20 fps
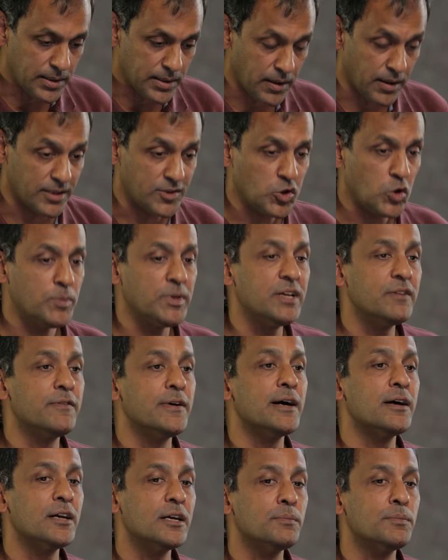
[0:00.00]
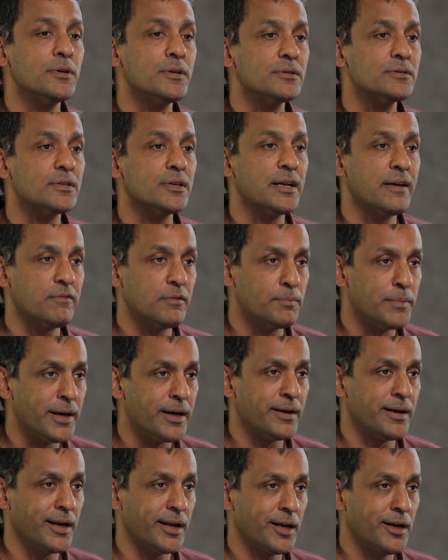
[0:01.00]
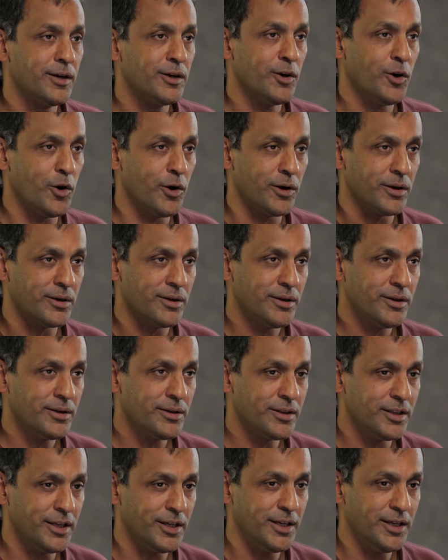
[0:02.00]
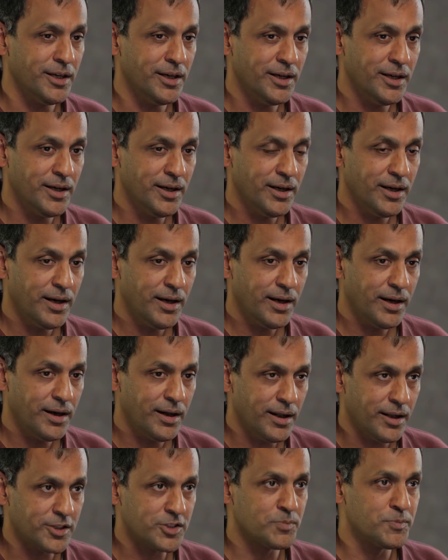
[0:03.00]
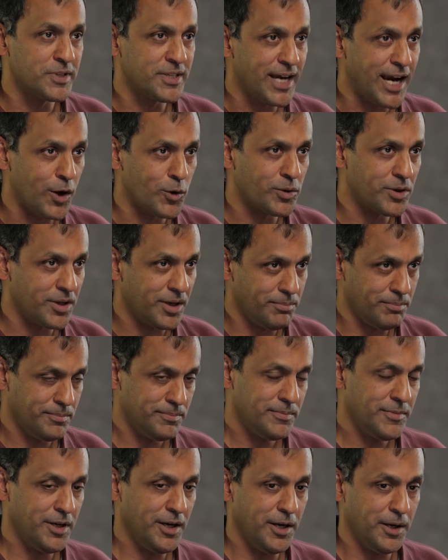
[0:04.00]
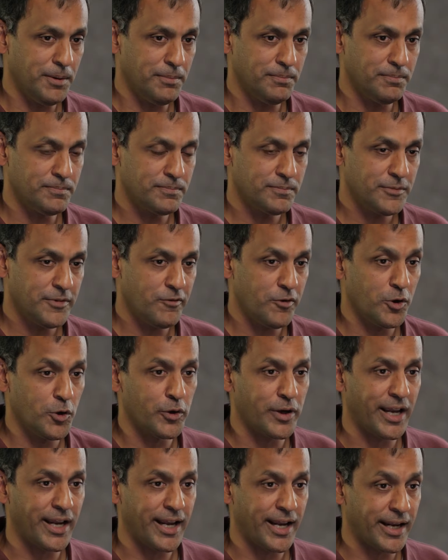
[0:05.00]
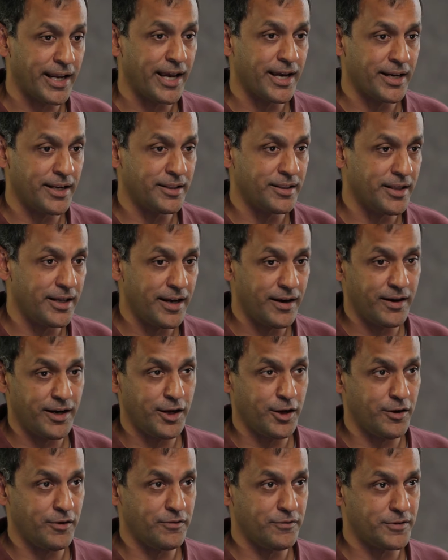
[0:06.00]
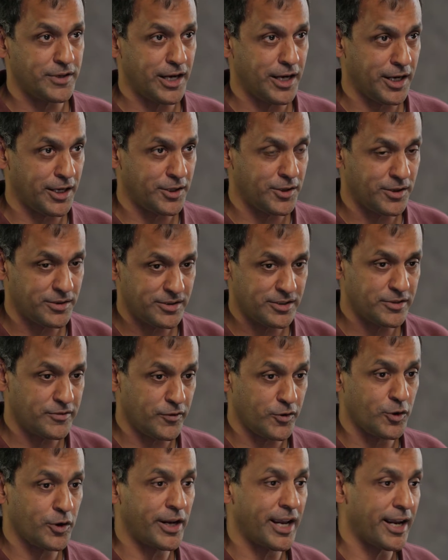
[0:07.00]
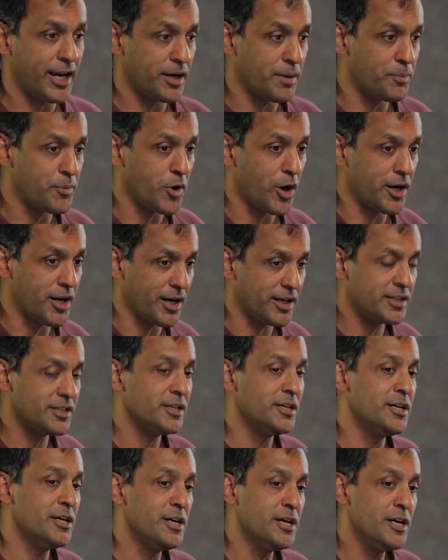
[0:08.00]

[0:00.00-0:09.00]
There are so many variables that have a bearing on the ultimate outcome. If you're looking again in the area of diagnosis, if you're looking at a product,